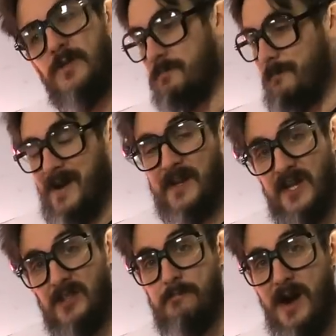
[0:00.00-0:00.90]
you might
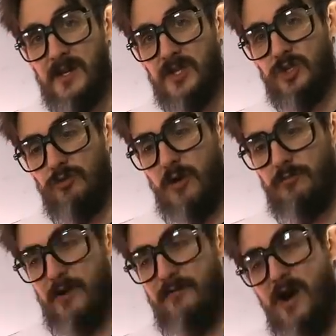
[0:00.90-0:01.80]
get the magnets the
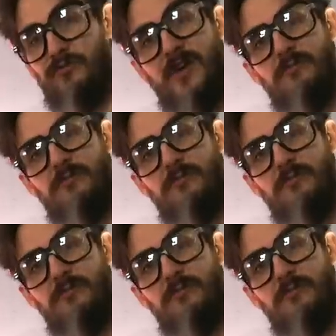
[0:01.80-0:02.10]
wrong way around.